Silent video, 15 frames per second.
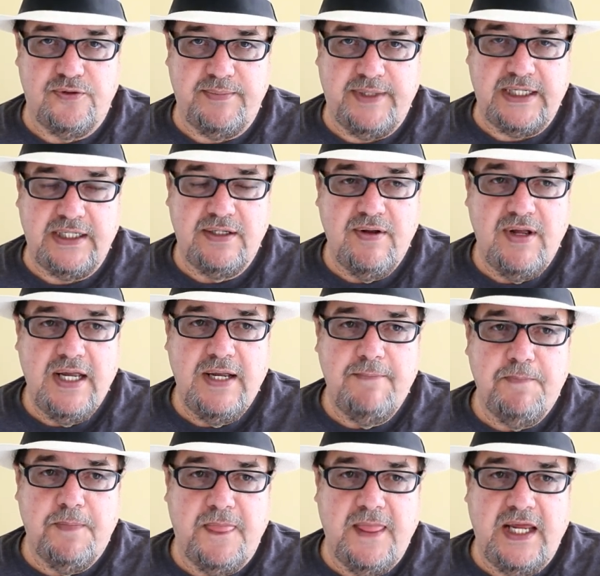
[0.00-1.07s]

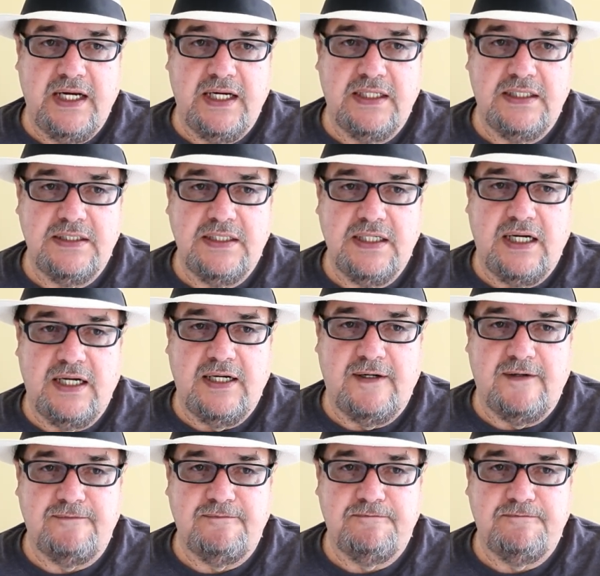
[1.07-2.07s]
me, and um,